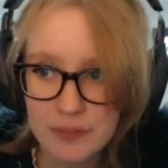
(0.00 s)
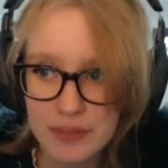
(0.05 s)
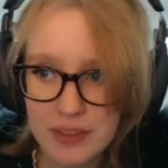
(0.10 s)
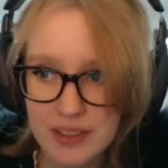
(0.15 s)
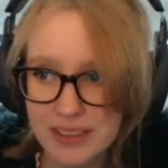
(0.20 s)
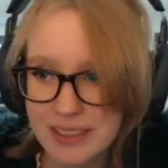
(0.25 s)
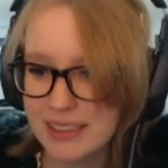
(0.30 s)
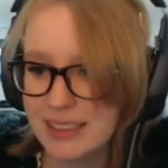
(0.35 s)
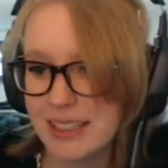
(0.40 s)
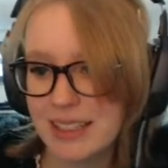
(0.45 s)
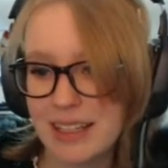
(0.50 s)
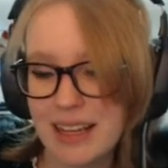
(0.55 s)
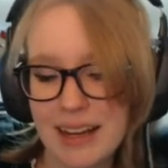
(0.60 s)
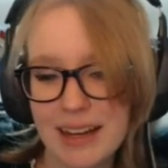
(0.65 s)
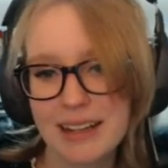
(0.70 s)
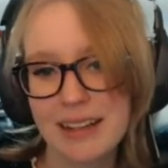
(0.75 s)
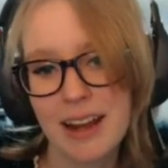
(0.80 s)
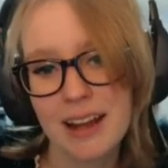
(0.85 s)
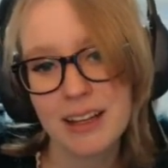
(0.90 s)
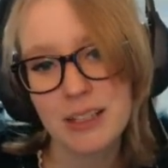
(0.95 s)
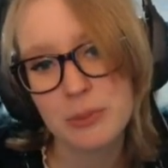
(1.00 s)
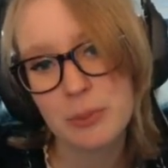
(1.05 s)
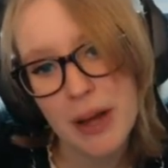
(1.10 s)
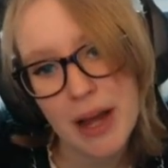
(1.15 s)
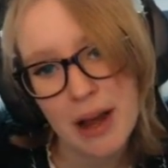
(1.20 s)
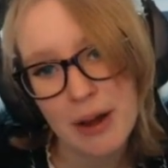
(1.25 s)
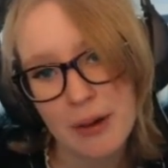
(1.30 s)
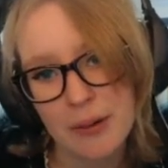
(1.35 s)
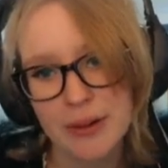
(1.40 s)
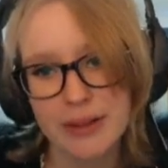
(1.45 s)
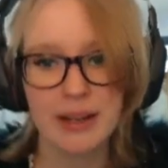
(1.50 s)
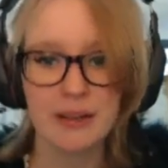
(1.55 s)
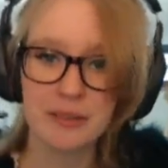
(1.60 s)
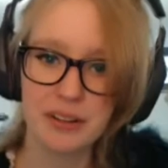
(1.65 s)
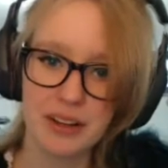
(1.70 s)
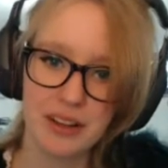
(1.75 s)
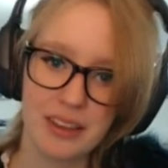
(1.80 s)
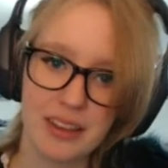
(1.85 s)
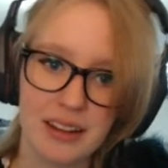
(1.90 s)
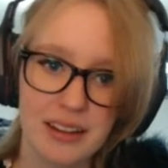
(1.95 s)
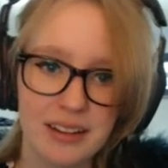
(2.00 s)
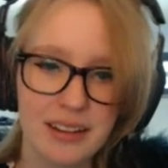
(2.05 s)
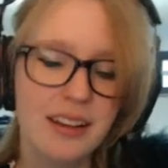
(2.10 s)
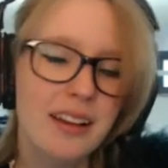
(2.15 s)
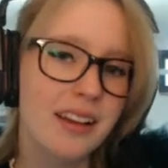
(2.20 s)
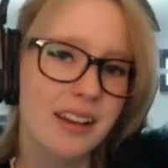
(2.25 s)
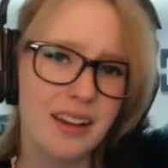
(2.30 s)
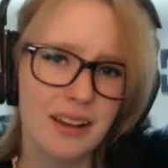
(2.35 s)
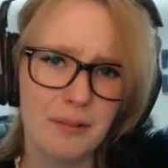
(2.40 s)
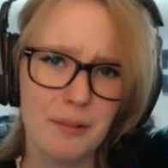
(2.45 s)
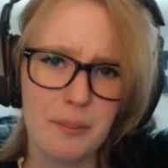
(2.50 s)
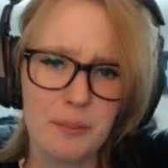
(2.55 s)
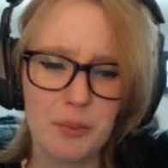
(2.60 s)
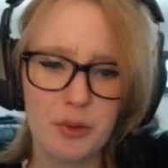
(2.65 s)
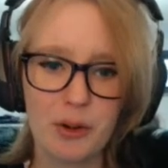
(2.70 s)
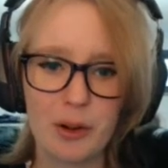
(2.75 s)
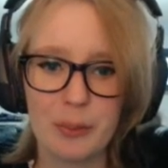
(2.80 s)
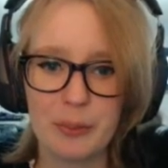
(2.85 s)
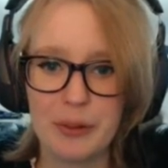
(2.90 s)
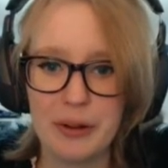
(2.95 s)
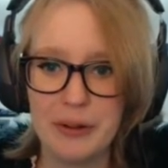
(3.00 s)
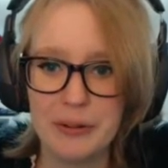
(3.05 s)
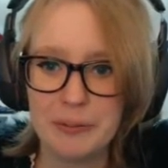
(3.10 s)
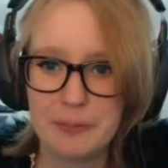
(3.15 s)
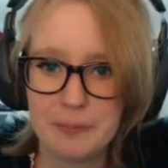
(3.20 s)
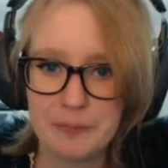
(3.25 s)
she did like a nice bow and everything. Proper.